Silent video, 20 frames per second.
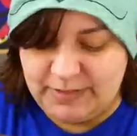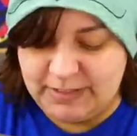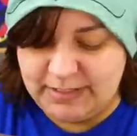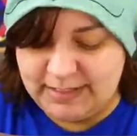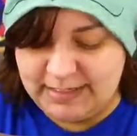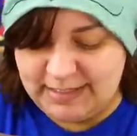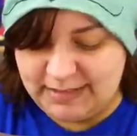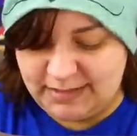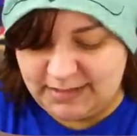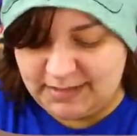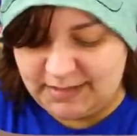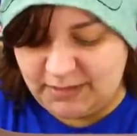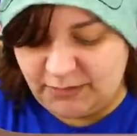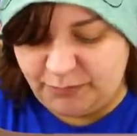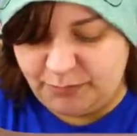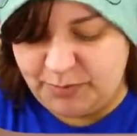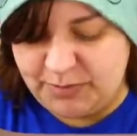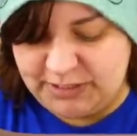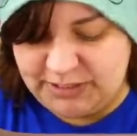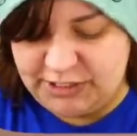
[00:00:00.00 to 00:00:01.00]
can get this
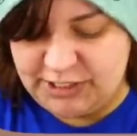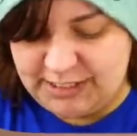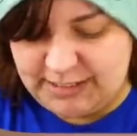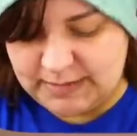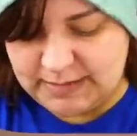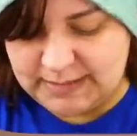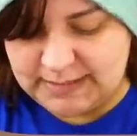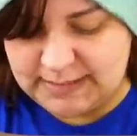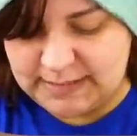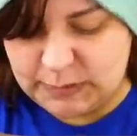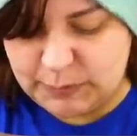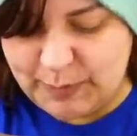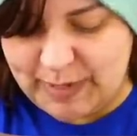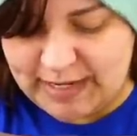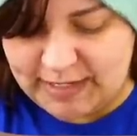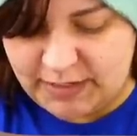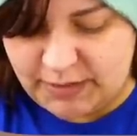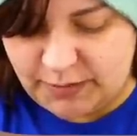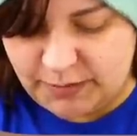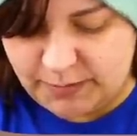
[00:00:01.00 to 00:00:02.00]
stuff pretty cheap.
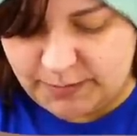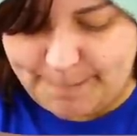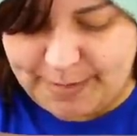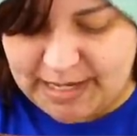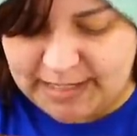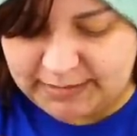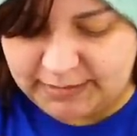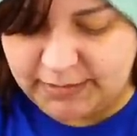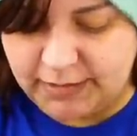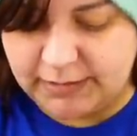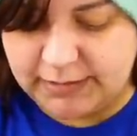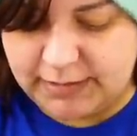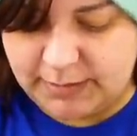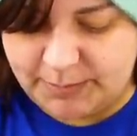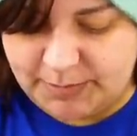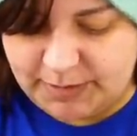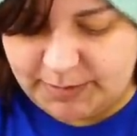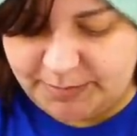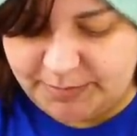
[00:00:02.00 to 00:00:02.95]
Spank you. Bad lollipop.